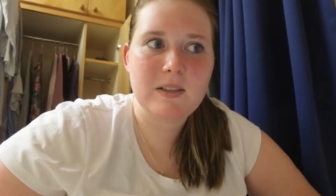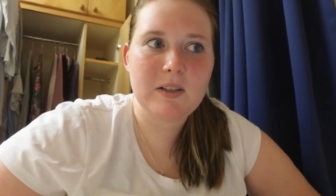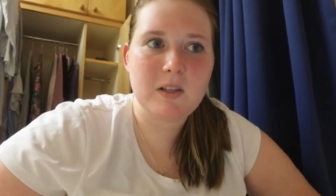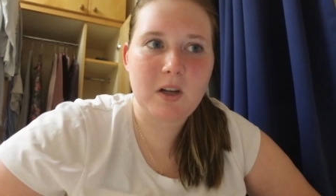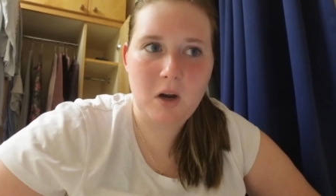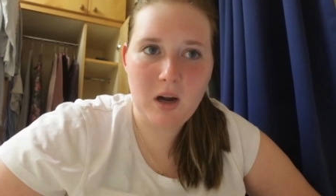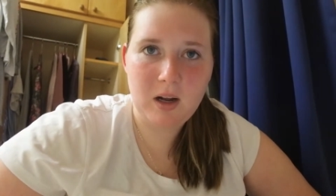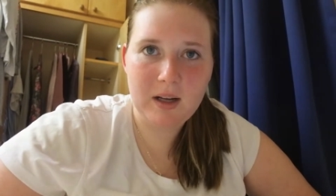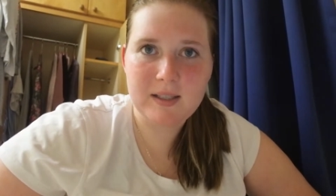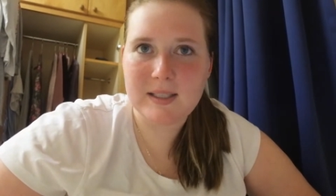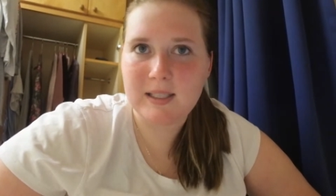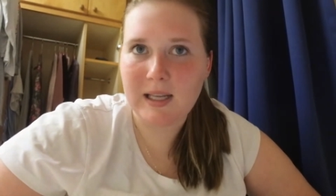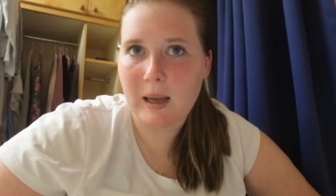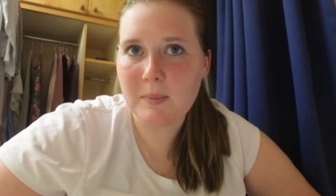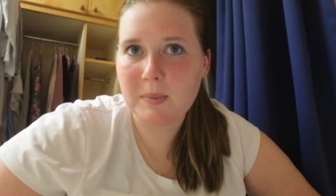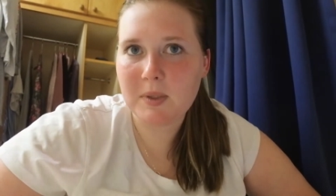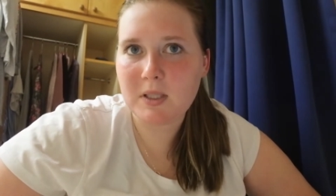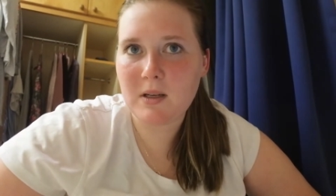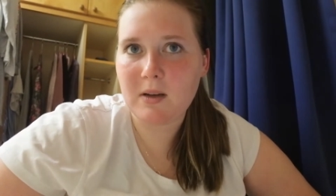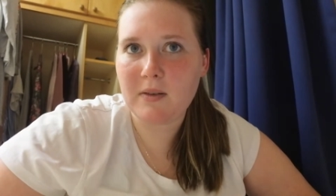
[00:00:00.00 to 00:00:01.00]
the
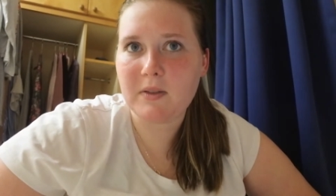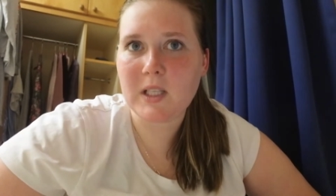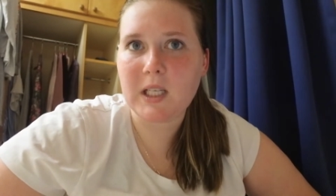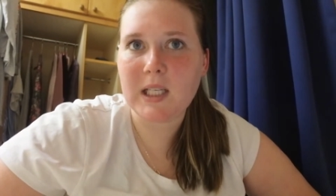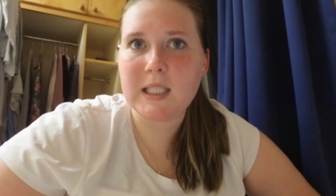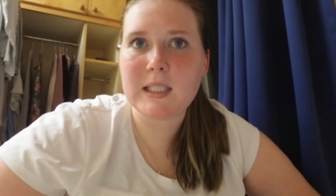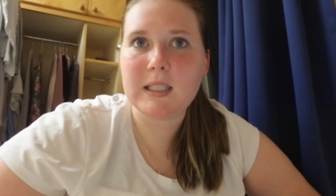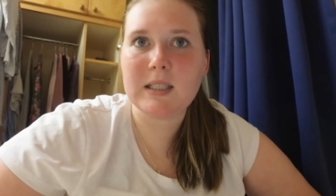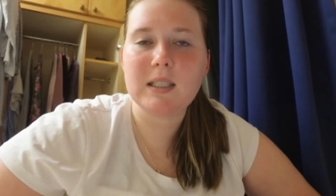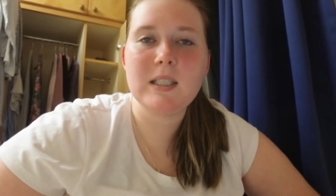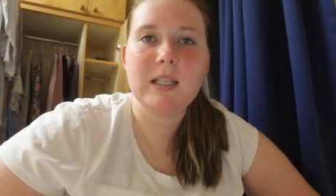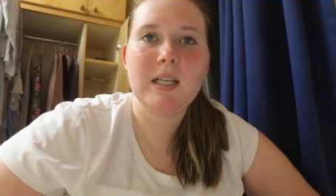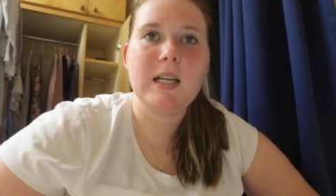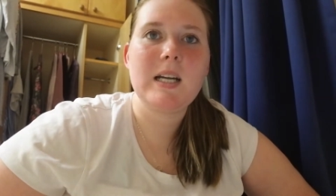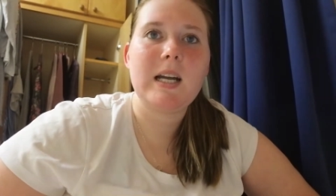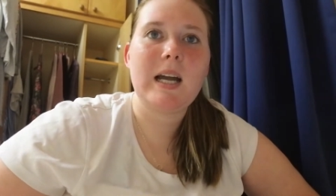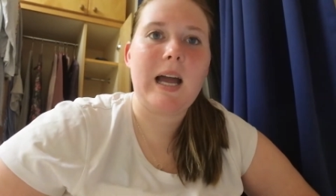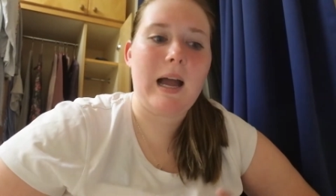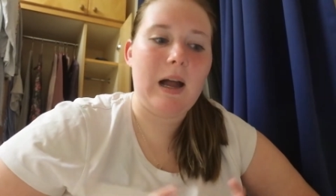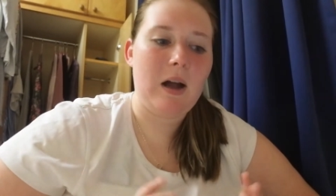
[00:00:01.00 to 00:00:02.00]
concept of like
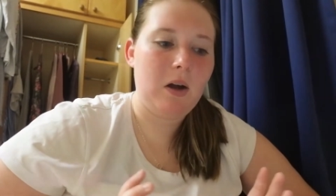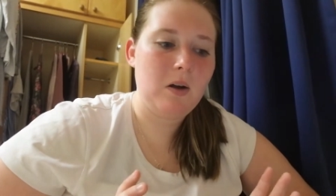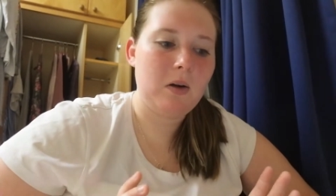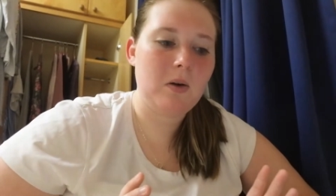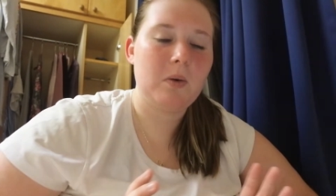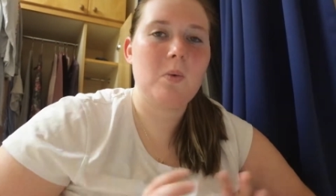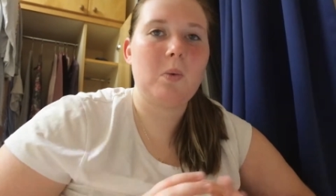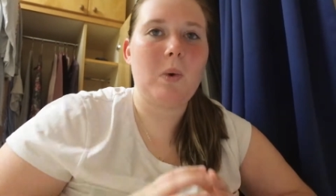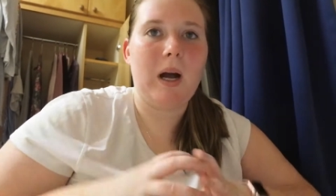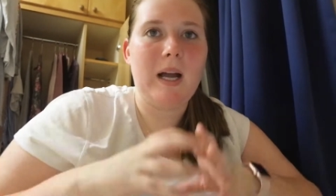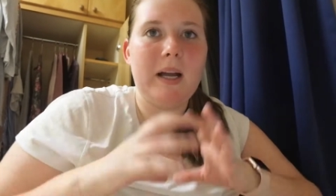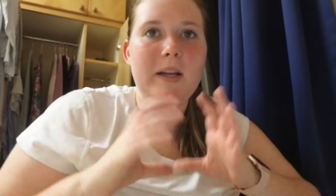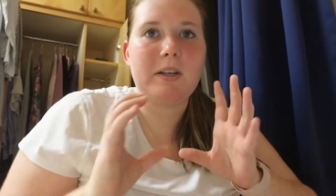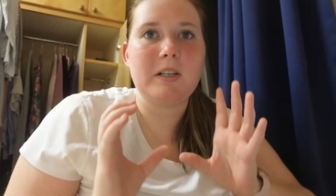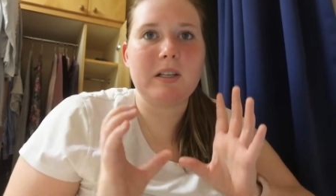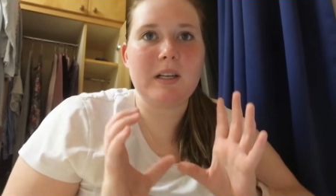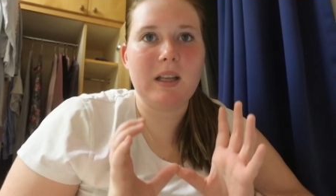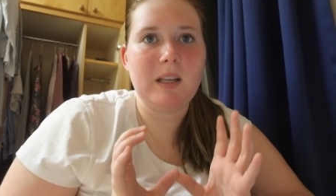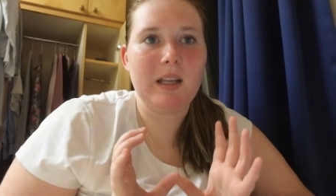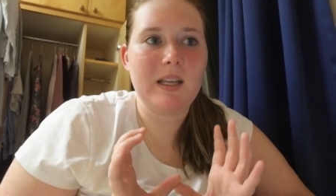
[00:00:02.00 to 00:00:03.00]
how wide
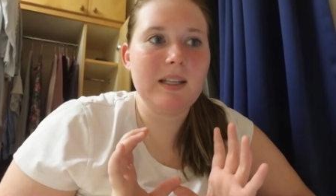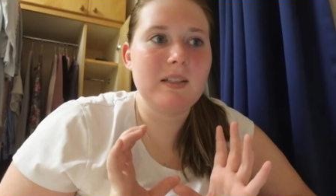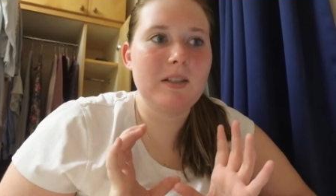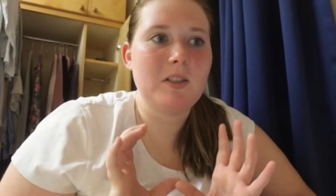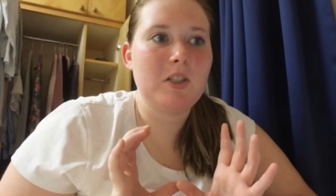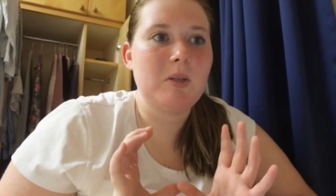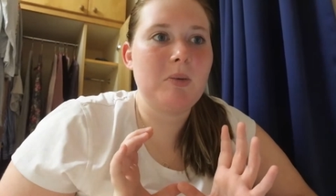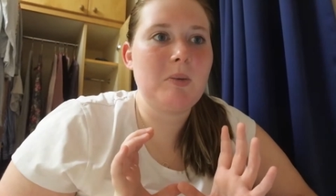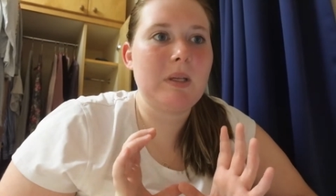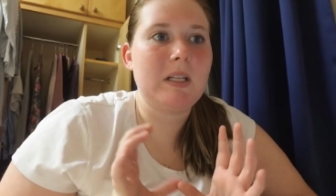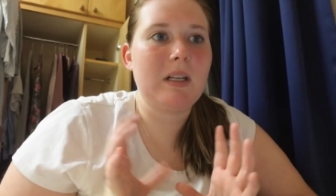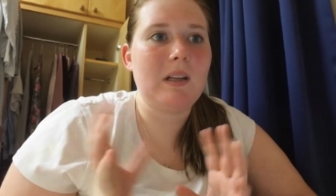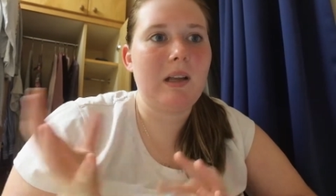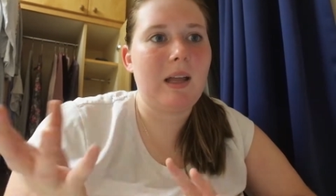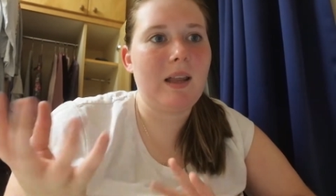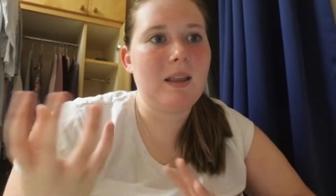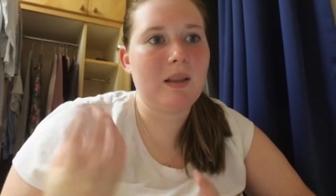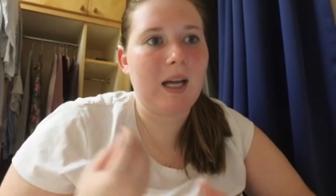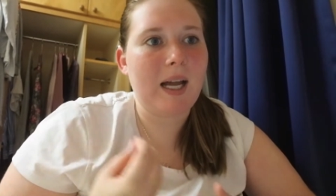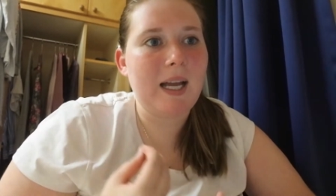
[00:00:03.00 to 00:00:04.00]
a lens should be to
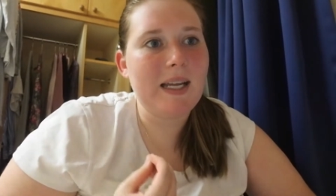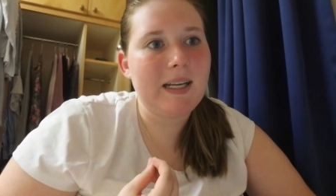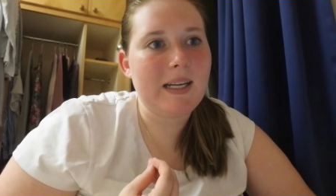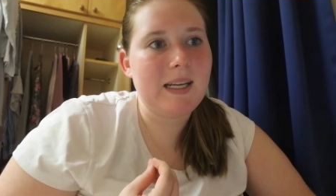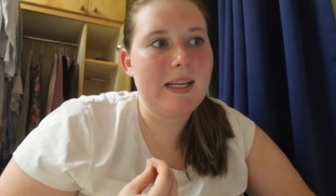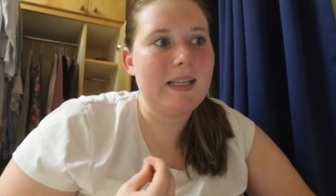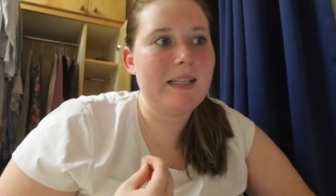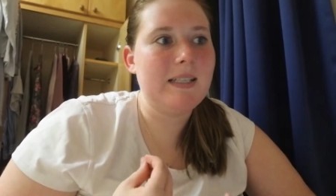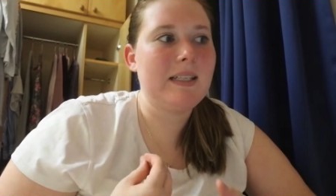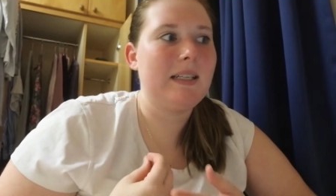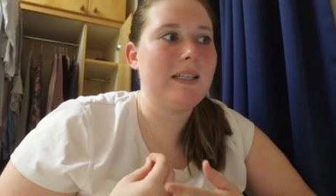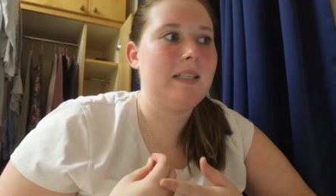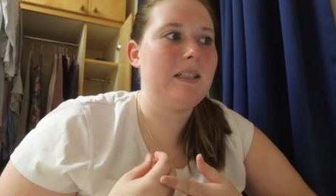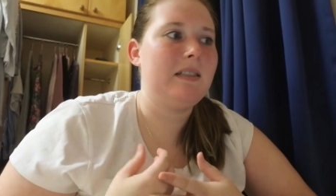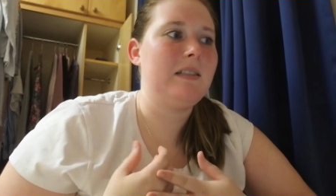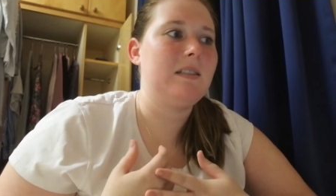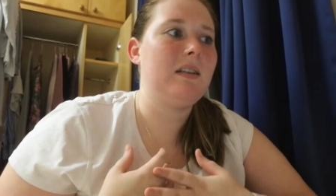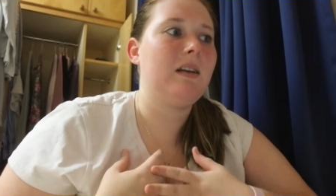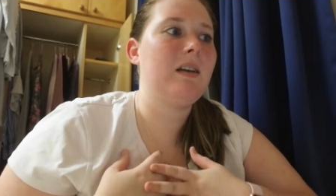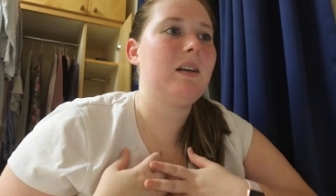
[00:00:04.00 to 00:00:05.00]
let light in
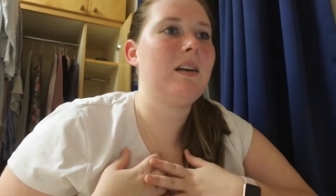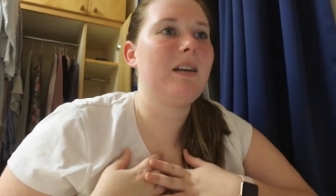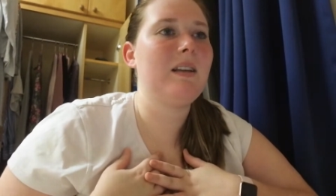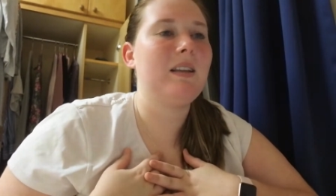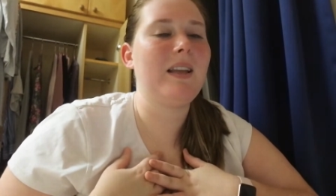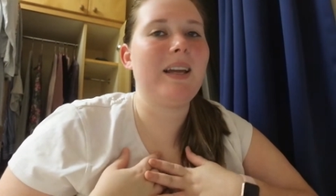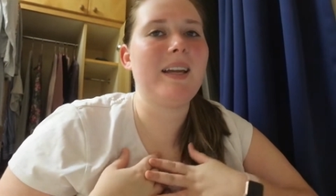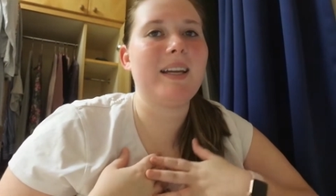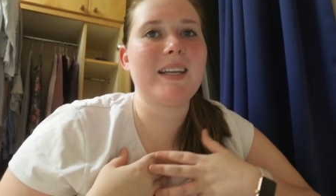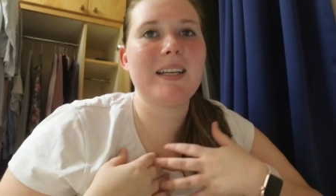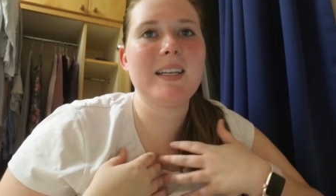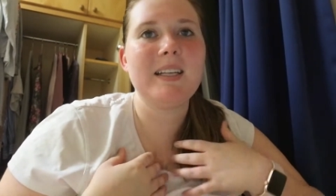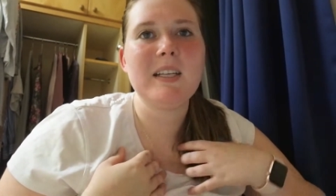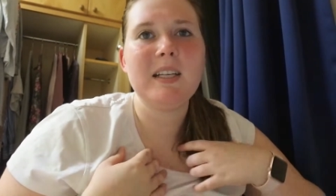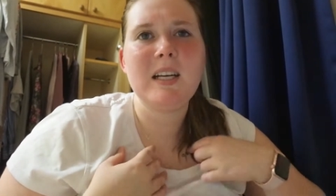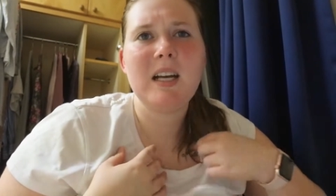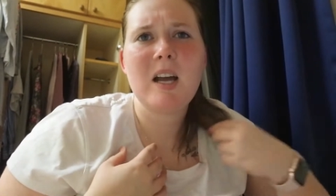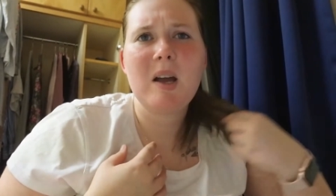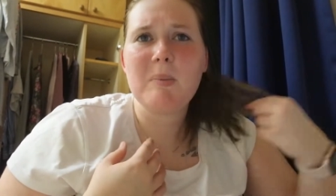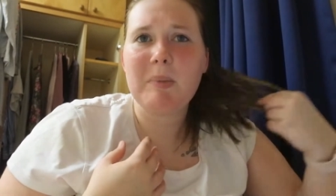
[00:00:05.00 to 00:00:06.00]
and like
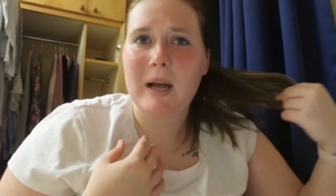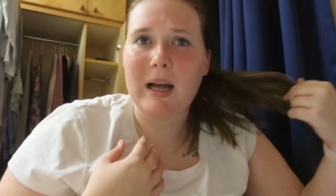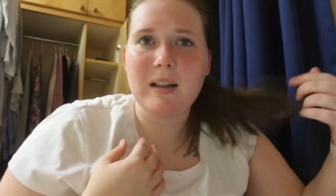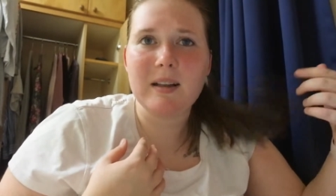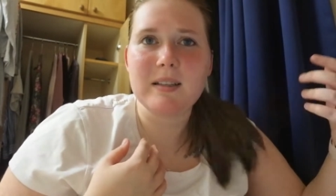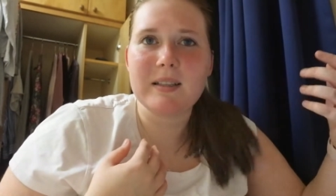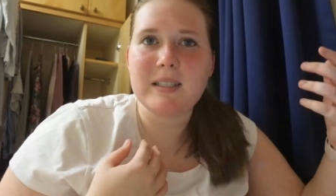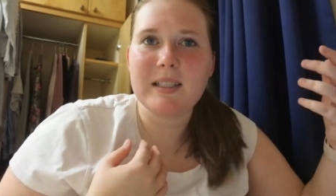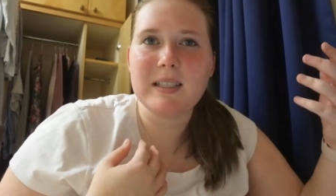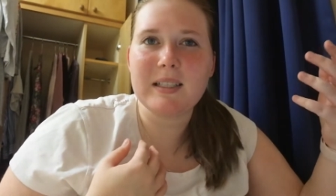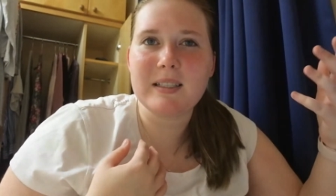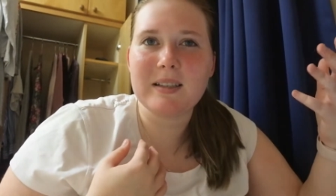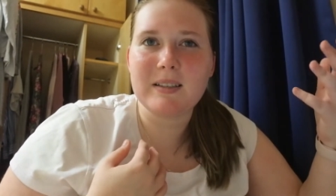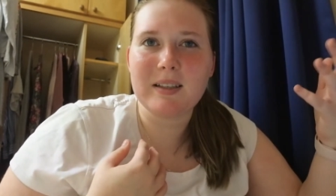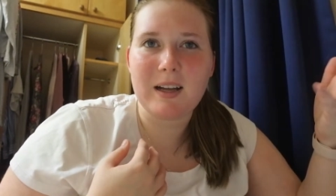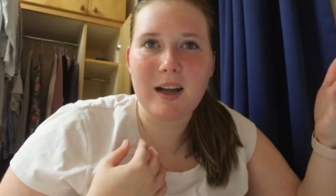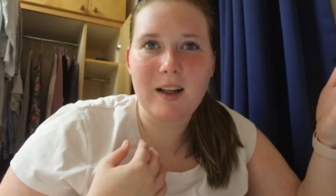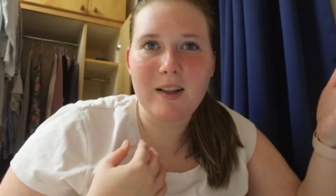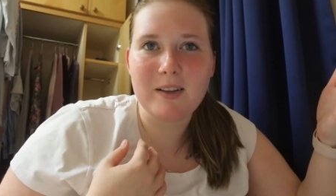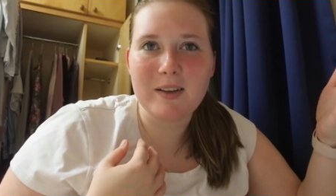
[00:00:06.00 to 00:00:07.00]
balancing
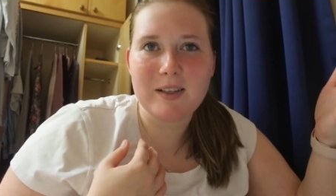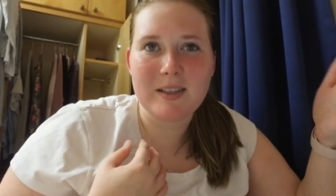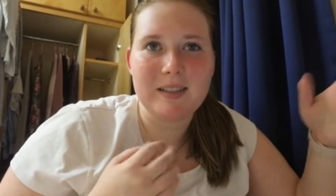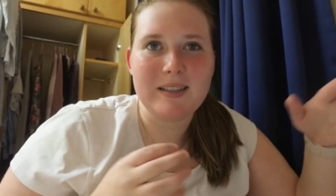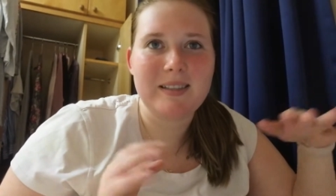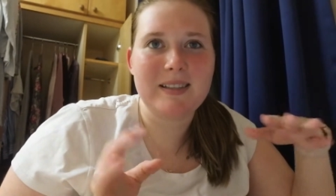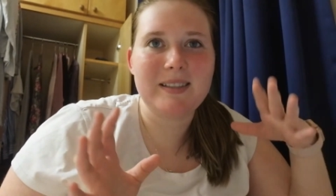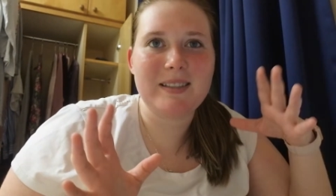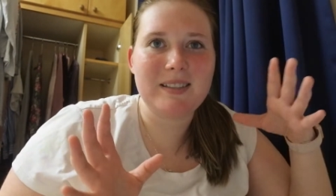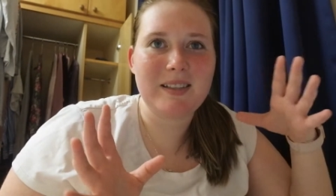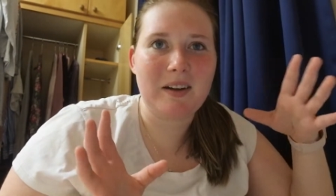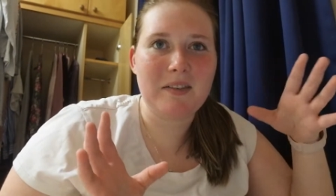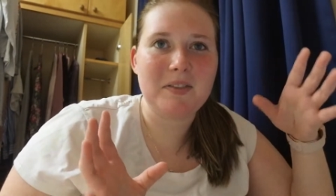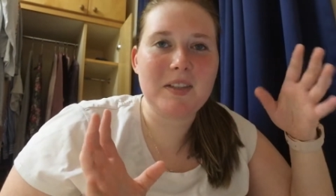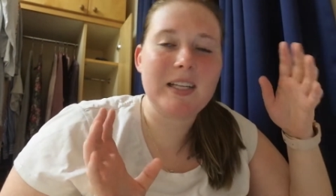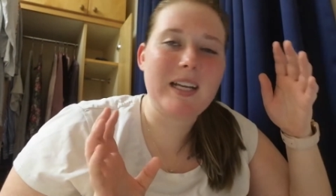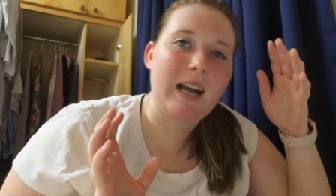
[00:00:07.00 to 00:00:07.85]
the colors and stuff.